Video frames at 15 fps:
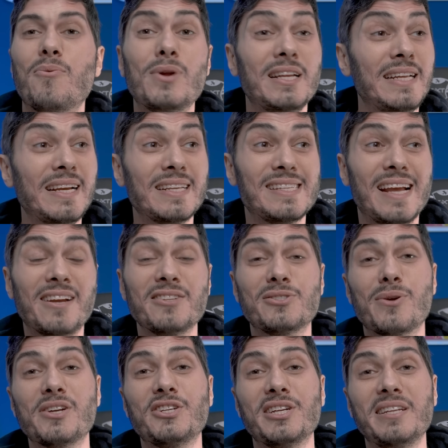I want to take a second
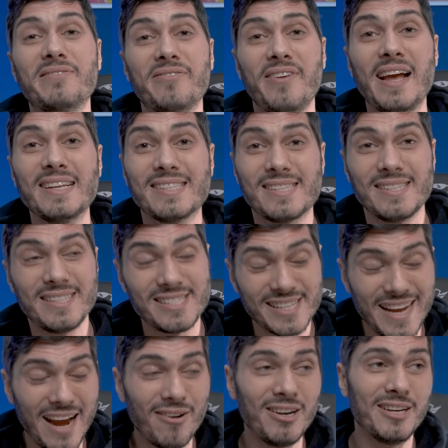to actually thank the
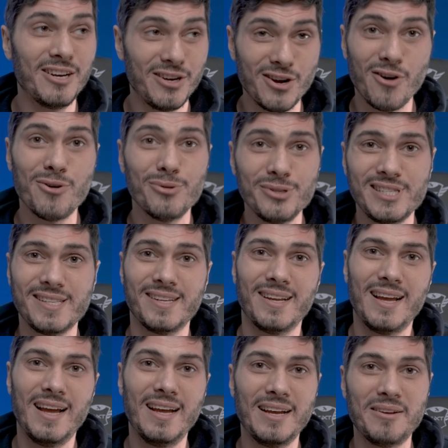Scared Ghost
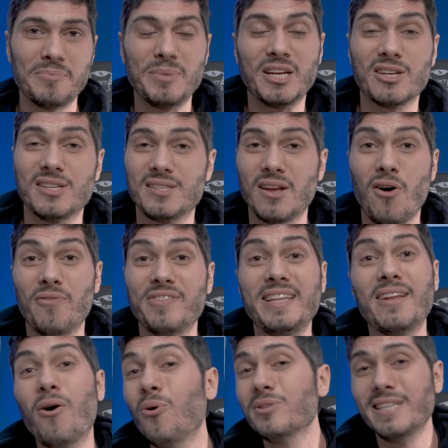uh, because of
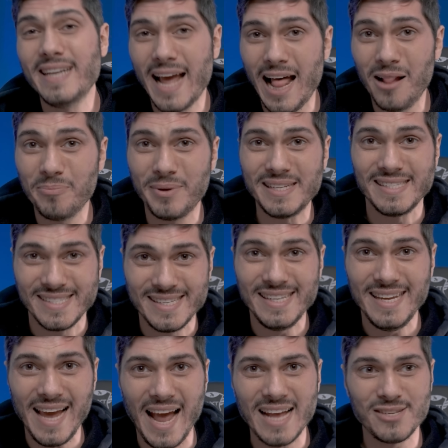all the help at
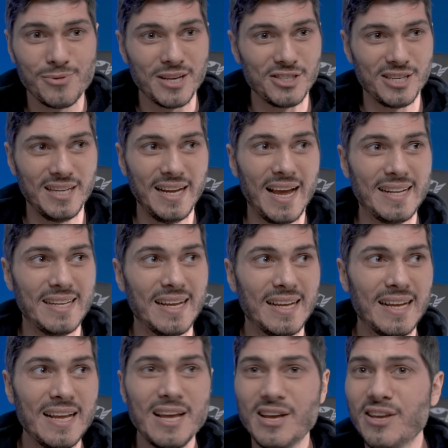C E S. We actually had,
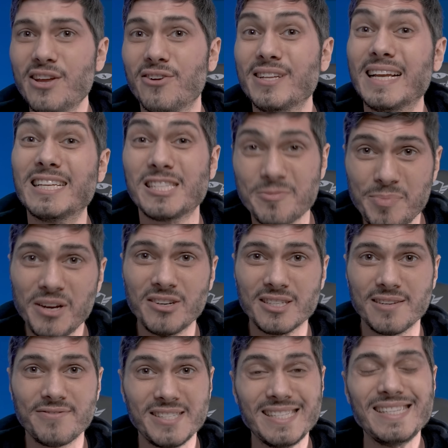uh, you know, the
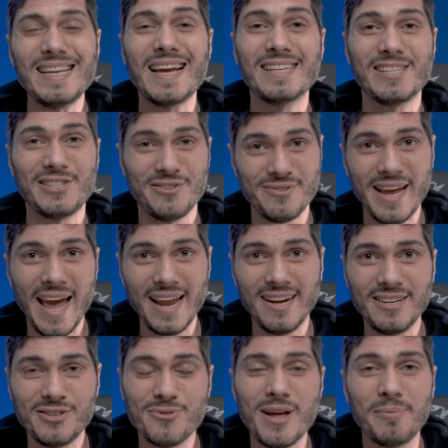experience of C E S
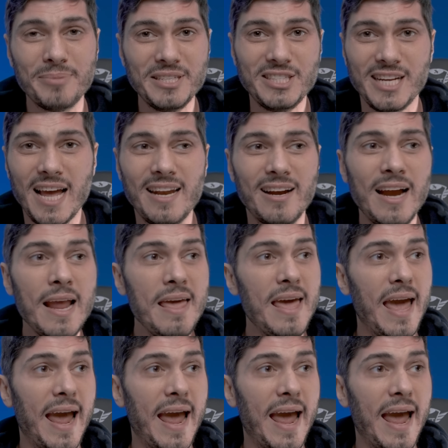together to help each other.